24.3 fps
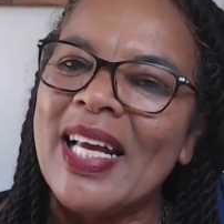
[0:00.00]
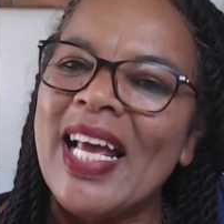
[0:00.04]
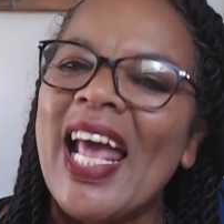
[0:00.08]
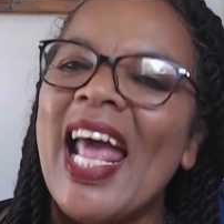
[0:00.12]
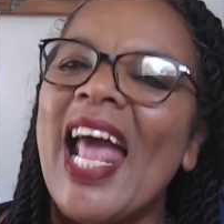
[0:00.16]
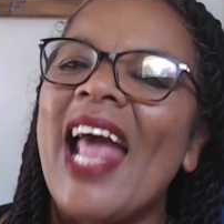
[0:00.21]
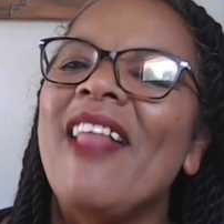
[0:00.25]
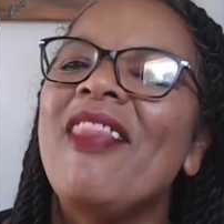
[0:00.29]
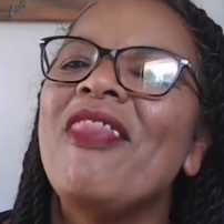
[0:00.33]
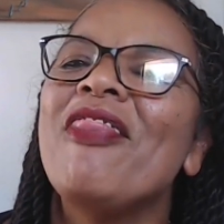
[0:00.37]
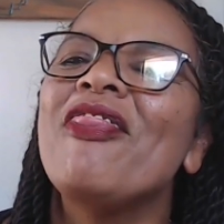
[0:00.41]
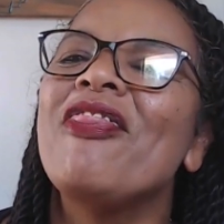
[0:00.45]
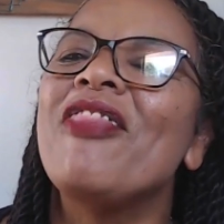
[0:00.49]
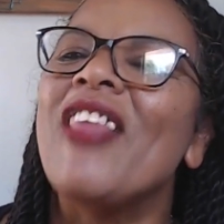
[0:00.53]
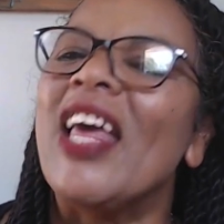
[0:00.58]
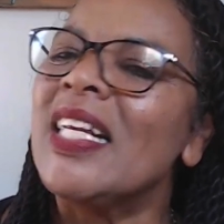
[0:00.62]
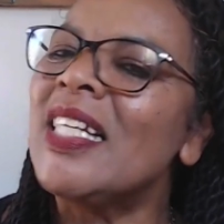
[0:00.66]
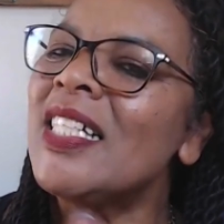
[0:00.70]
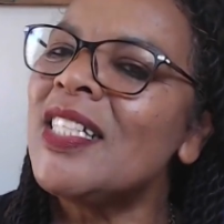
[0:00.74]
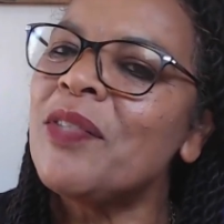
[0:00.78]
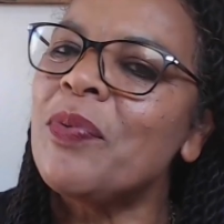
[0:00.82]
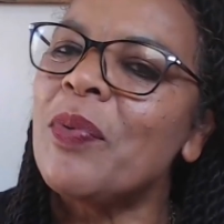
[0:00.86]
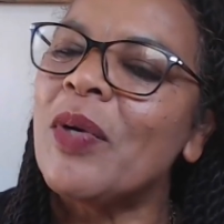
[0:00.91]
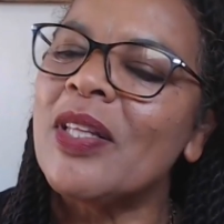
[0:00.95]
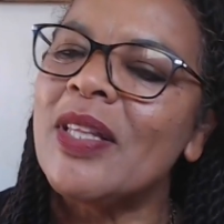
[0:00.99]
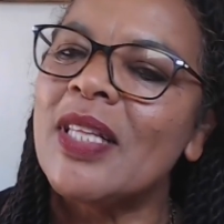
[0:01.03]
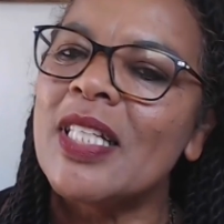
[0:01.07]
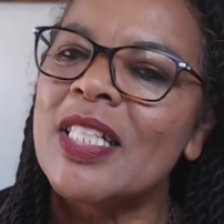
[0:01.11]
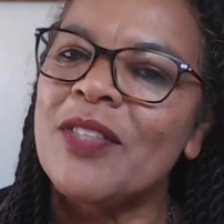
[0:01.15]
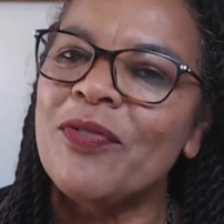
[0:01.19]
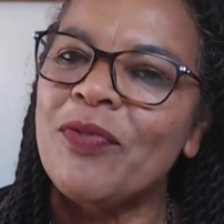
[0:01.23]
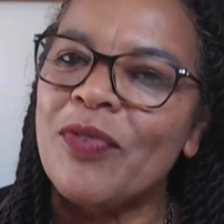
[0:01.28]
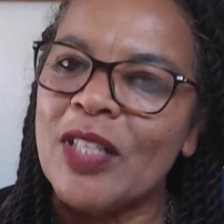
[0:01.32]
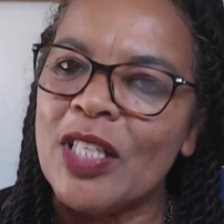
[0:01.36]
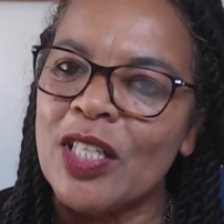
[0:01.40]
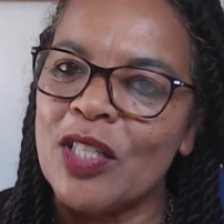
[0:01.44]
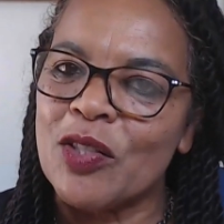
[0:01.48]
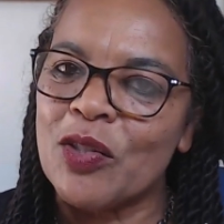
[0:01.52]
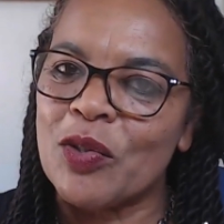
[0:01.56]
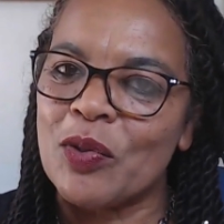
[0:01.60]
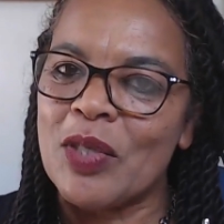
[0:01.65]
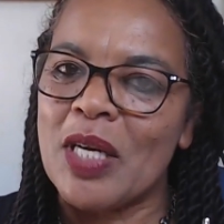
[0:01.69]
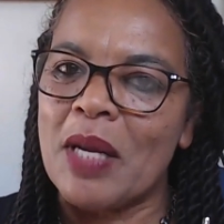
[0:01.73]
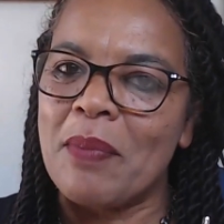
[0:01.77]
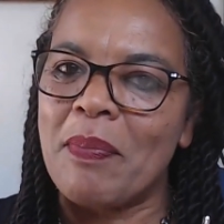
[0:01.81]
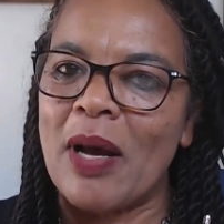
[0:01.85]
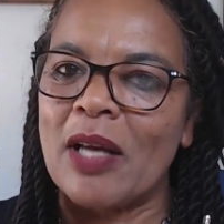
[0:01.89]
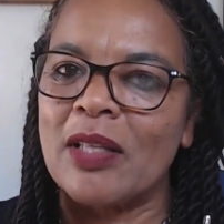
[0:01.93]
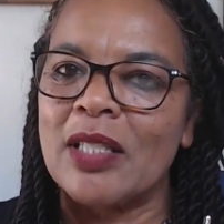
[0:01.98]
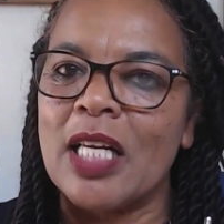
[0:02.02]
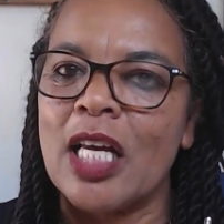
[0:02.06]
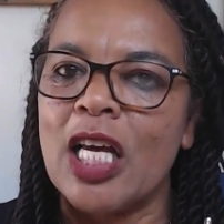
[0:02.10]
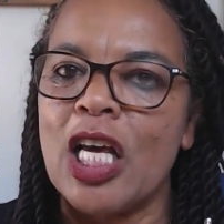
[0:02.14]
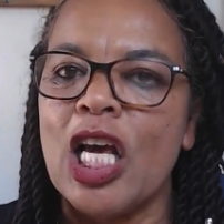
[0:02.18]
And that is what this video is all about.